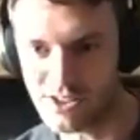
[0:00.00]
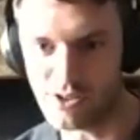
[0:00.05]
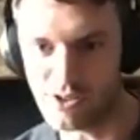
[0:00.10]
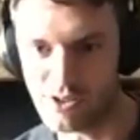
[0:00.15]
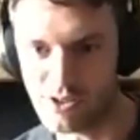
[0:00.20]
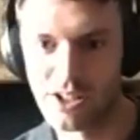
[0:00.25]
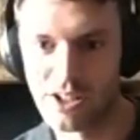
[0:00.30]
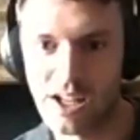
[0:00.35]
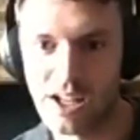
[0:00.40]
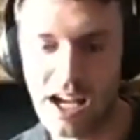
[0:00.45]

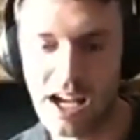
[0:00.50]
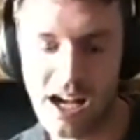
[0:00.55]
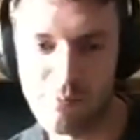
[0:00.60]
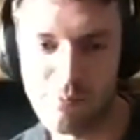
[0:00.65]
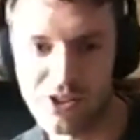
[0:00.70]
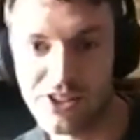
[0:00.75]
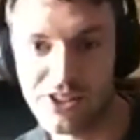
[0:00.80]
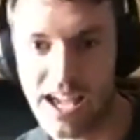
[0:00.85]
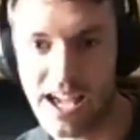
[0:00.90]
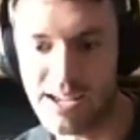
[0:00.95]
the
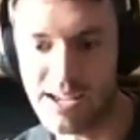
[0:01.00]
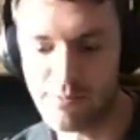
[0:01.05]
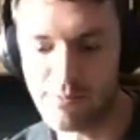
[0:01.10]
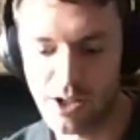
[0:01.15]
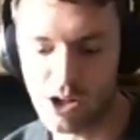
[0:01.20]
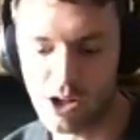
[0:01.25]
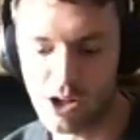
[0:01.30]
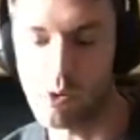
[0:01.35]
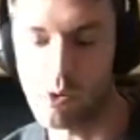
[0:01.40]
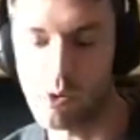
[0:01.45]
same according
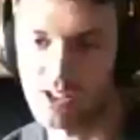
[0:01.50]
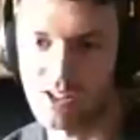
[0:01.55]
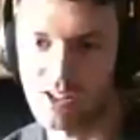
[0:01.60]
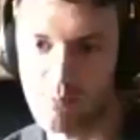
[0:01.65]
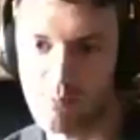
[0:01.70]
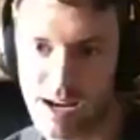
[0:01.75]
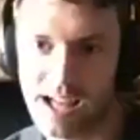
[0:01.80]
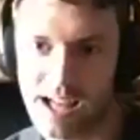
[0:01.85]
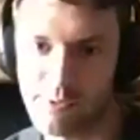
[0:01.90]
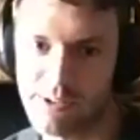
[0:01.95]
to the plan we've
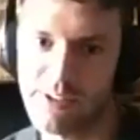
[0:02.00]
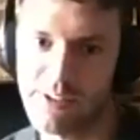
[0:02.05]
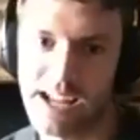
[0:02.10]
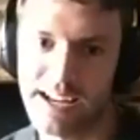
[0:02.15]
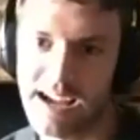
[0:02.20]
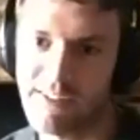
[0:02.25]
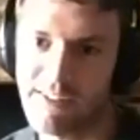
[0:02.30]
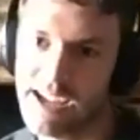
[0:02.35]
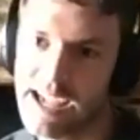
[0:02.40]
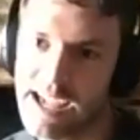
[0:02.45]
laid out
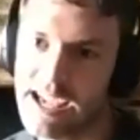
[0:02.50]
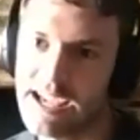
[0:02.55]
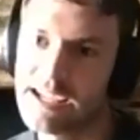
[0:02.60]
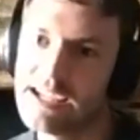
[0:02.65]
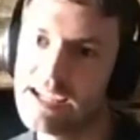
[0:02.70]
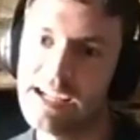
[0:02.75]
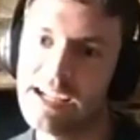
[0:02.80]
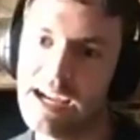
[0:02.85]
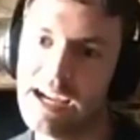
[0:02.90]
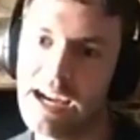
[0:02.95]
here,
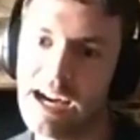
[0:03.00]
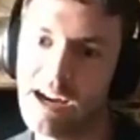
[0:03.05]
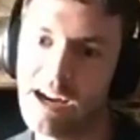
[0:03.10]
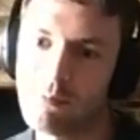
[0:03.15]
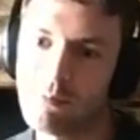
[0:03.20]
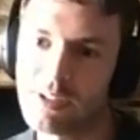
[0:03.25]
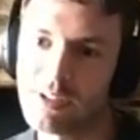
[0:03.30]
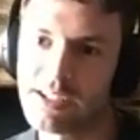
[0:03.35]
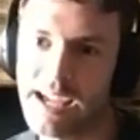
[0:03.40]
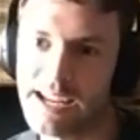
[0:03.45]

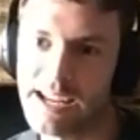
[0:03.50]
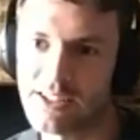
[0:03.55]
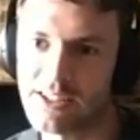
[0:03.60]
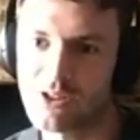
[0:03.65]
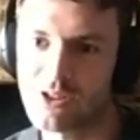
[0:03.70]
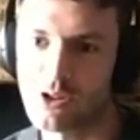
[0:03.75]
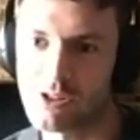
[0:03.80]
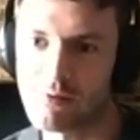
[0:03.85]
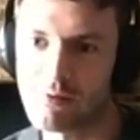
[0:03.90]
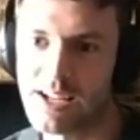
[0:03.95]
getting us to a
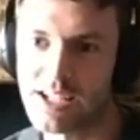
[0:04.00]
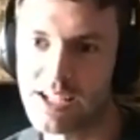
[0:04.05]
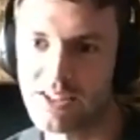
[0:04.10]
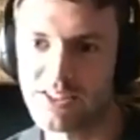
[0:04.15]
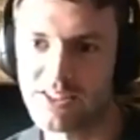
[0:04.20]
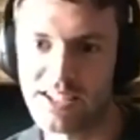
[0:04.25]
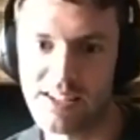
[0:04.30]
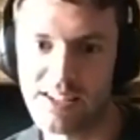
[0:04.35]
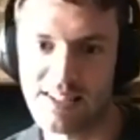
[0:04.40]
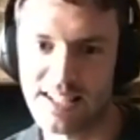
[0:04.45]
really good
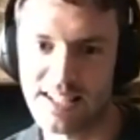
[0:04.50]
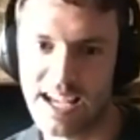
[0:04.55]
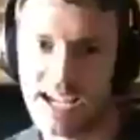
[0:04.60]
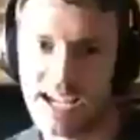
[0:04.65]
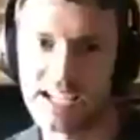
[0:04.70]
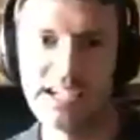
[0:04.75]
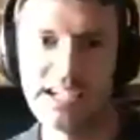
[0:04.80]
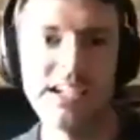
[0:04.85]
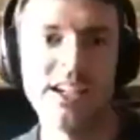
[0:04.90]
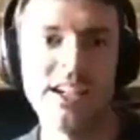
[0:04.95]
Series A.
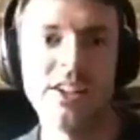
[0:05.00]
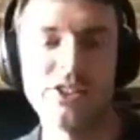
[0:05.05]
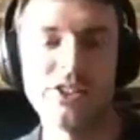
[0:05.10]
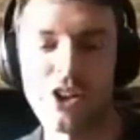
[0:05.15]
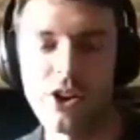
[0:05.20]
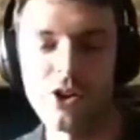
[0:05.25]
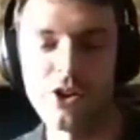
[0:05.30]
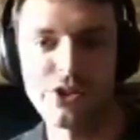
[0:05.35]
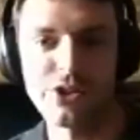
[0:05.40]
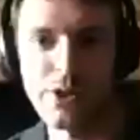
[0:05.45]
So
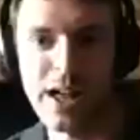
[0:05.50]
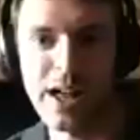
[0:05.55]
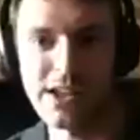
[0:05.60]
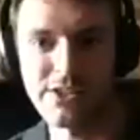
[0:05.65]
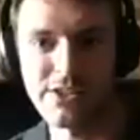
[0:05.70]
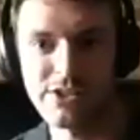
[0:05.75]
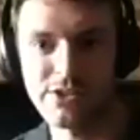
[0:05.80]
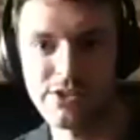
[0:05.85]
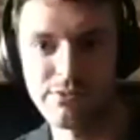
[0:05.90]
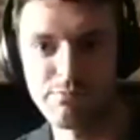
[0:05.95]

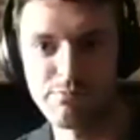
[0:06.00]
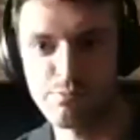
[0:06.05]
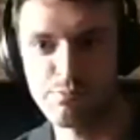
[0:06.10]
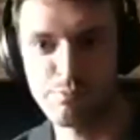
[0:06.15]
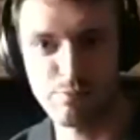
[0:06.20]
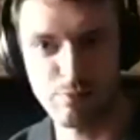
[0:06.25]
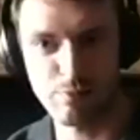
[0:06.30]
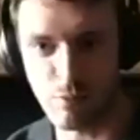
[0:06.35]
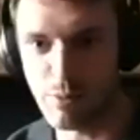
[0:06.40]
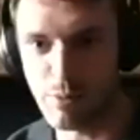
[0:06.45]
that's
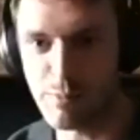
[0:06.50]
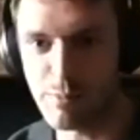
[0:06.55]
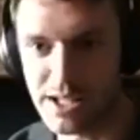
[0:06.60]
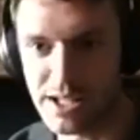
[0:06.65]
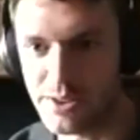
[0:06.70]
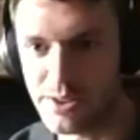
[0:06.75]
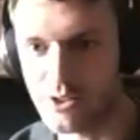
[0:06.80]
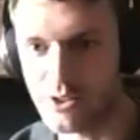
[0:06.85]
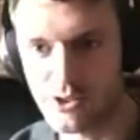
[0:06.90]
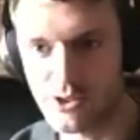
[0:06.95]
probably
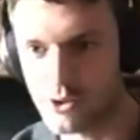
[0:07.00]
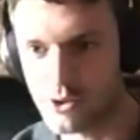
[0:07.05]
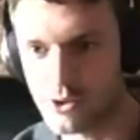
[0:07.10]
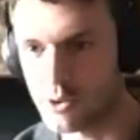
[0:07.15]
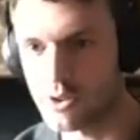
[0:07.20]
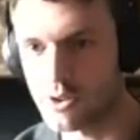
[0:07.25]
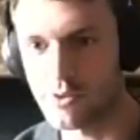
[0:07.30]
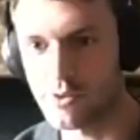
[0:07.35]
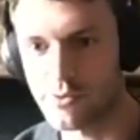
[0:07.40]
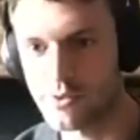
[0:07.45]
the sort
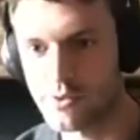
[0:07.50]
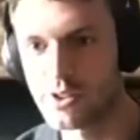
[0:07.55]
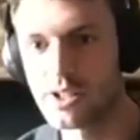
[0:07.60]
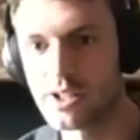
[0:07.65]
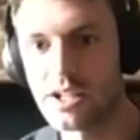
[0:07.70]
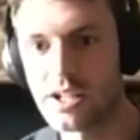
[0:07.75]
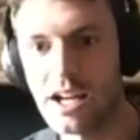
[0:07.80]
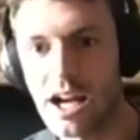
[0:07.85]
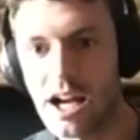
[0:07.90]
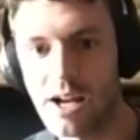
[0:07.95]
of
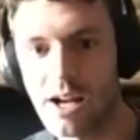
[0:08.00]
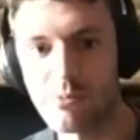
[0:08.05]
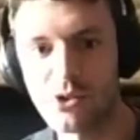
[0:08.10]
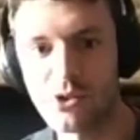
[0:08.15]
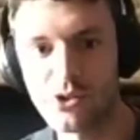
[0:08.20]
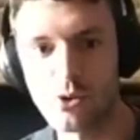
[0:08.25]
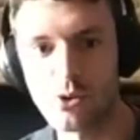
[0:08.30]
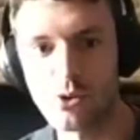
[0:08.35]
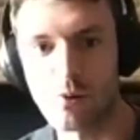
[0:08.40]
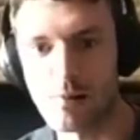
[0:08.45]

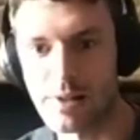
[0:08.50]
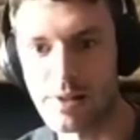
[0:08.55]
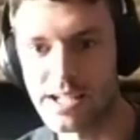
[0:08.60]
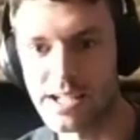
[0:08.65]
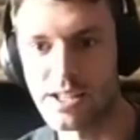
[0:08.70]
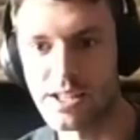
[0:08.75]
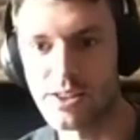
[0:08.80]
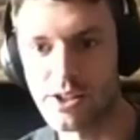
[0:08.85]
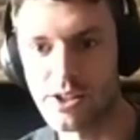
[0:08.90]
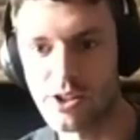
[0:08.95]

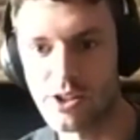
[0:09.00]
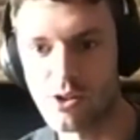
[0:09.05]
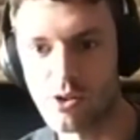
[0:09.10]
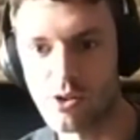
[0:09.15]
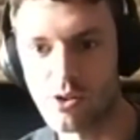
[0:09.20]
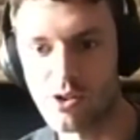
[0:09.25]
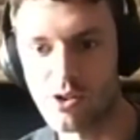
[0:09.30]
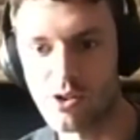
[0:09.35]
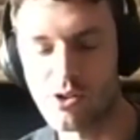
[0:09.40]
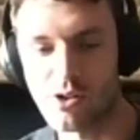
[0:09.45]
story that
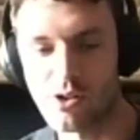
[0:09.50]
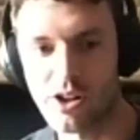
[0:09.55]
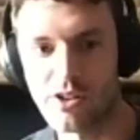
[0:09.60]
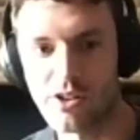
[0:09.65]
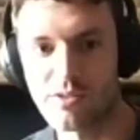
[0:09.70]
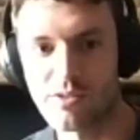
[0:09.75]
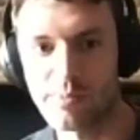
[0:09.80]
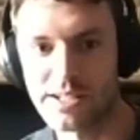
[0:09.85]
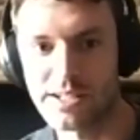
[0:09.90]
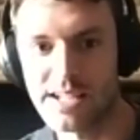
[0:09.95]
you're
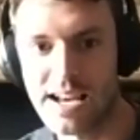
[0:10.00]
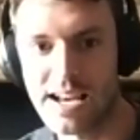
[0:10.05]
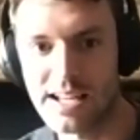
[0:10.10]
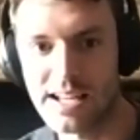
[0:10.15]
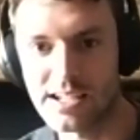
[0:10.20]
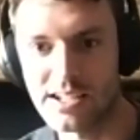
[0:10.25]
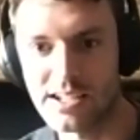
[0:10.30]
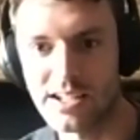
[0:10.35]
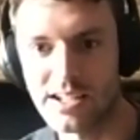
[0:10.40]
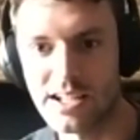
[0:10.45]
going to be
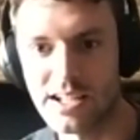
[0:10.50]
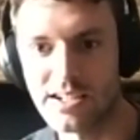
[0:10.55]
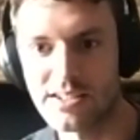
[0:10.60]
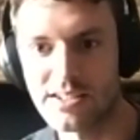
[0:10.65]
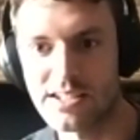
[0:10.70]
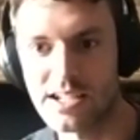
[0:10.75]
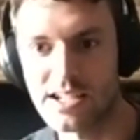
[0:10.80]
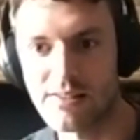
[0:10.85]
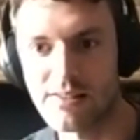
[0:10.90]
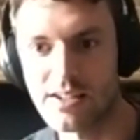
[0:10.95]
telling in
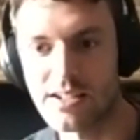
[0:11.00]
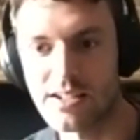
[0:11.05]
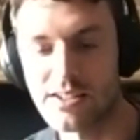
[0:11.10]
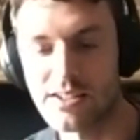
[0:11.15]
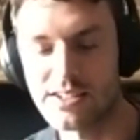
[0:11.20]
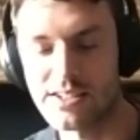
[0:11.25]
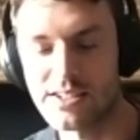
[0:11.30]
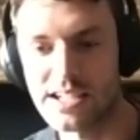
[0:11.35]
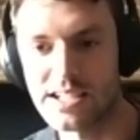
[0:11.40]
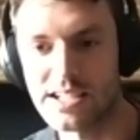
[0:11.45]
a
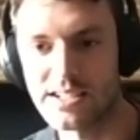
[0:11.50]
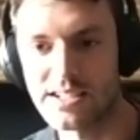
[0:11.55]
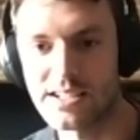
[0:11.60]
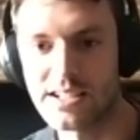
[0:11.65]
seed